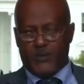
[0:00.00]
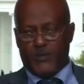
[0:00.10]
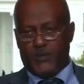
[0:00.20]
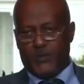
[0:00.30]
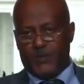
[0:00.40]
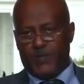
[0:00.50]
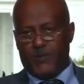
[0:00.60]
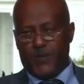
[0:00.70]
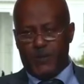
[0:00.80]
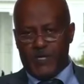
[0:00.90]
to the
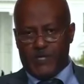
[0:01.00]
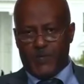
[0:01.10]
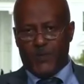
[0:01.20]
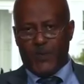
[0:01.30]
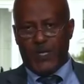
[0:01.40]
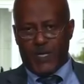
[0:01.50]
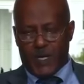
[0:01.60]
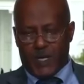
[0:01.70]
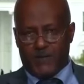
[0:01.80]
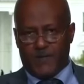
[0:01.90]
information we
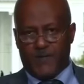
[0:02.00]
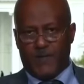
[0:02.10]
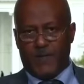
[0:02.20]
have,